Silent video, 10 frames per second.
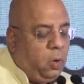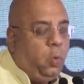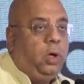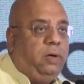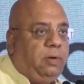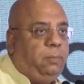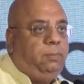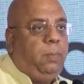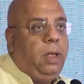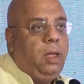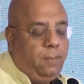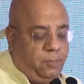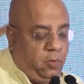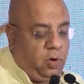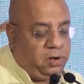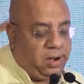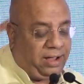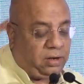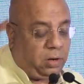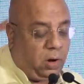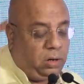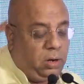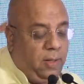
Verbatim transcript: who have a proven track record,